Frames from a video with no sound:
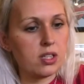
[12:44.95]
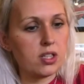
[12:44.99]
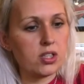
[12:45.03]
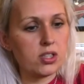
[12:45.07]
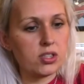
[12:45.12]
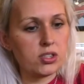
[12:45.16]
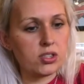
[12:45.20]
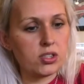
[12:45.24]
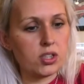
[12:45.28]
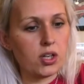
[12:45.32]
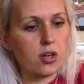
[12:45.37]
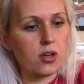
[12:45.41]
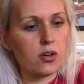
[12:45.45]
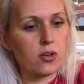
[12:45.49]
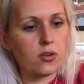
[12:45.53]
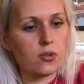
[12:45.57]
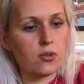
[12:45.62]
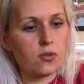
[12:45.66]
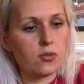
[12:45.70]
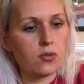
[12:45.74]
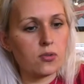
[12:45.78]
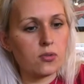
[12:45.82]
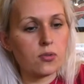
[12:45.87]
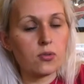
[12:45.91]

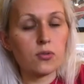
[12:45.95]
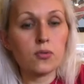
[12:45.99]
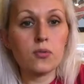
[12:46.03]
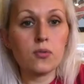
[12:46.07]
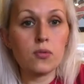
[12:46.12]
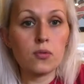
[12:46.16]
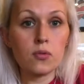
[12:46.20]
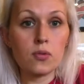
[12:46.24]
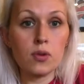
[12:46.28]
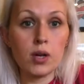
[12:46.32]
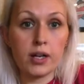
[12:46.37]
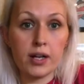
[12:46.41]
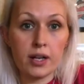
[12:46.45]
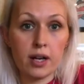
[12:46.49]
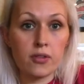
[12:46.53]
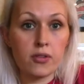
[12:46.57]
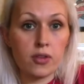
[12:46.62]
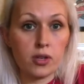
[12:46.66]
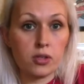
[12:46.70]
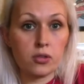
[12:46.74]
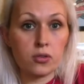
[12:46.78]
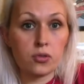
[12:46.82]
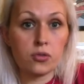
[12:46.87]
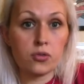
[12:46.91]
So
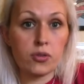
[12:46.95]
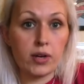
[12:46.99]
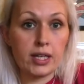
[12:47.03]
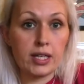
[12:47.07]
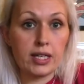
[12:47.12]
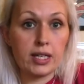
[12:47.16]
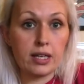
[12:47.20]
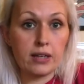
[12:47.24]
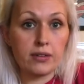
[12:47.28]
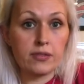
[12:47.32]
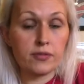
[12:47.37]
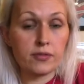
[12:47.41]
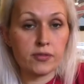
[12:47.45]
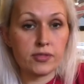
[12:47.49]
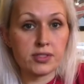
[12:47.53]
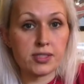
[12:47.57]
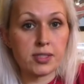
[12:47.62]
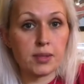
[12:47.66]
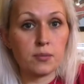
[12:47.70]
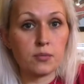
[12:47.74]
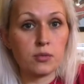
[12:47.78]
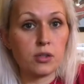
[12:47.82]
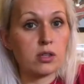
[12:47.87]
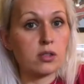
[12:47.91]
another great gift for
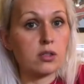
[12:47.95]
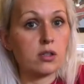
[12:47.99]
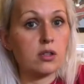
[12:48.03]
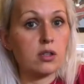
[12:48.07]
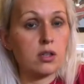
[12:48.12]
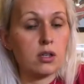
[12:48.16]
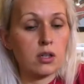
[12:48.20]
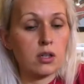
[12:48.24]
someone.